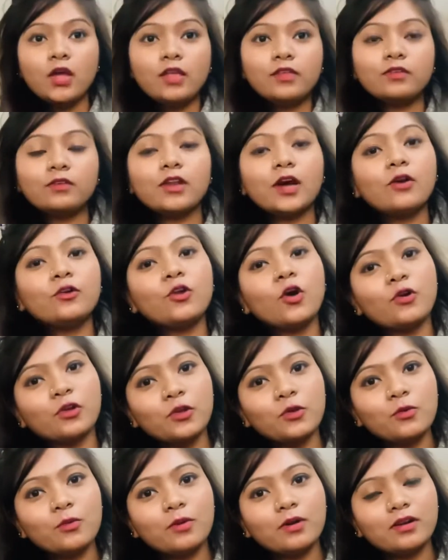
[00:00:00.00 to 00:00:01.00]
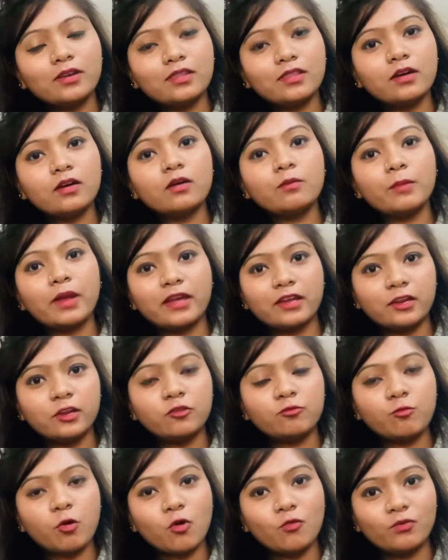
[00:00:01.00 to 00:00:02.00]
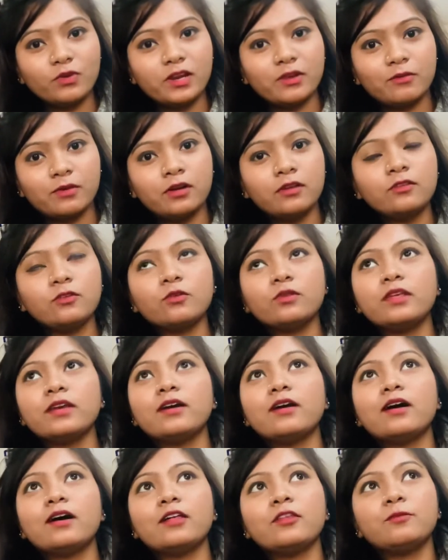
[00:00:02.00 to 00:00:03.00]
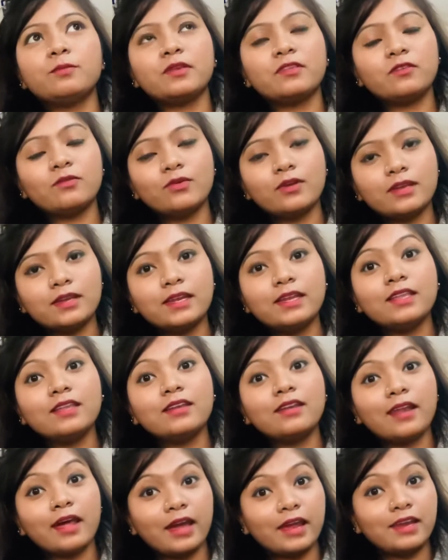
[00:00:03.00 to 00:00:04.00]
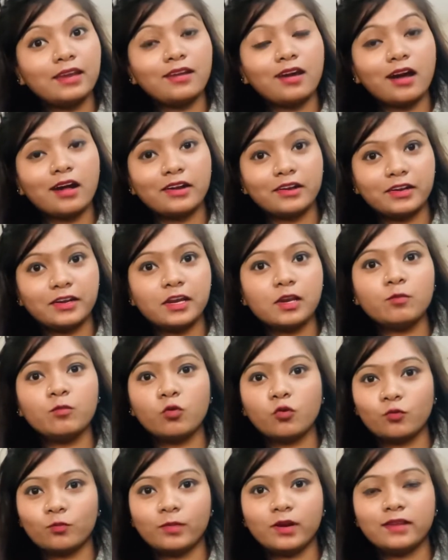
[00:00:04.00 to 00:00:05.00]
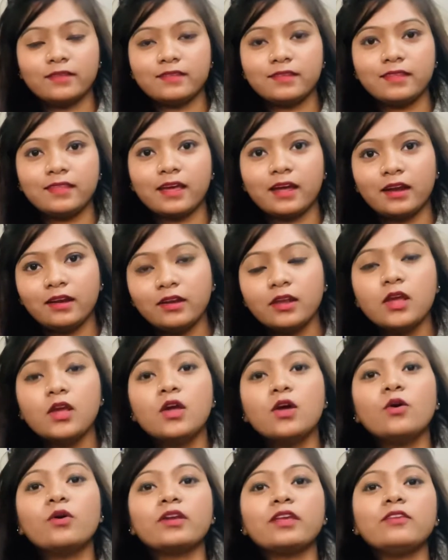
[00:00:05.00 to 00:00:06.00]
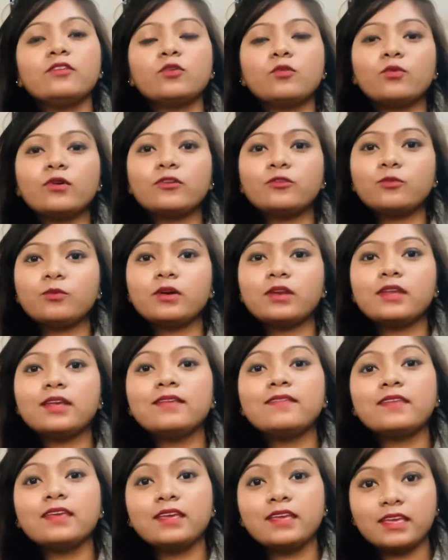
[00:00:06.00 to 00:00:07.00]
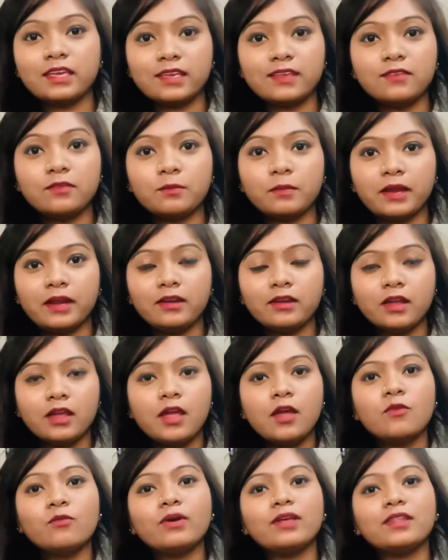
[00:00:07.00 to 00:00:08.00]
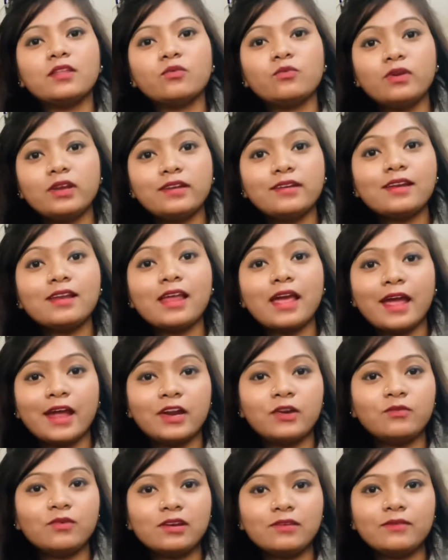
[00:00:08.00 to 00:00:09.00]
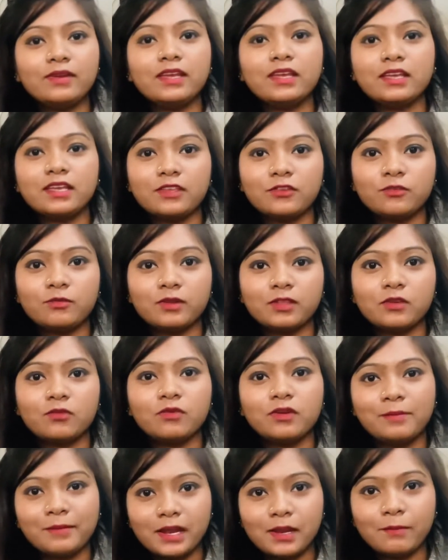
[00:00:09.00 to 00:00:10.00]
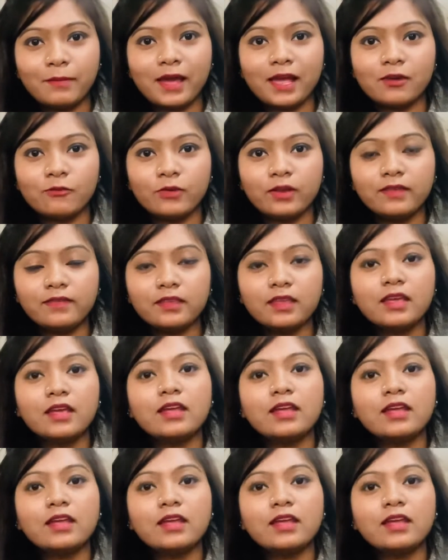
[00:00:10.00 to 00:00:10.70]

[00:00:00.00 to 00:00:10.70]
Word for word: so now talking about the mechanism of lever, so there are specifically nine cardinal movements in that. Okay, so first one is engagement, when the fetal head will be engaged with the female pelvis.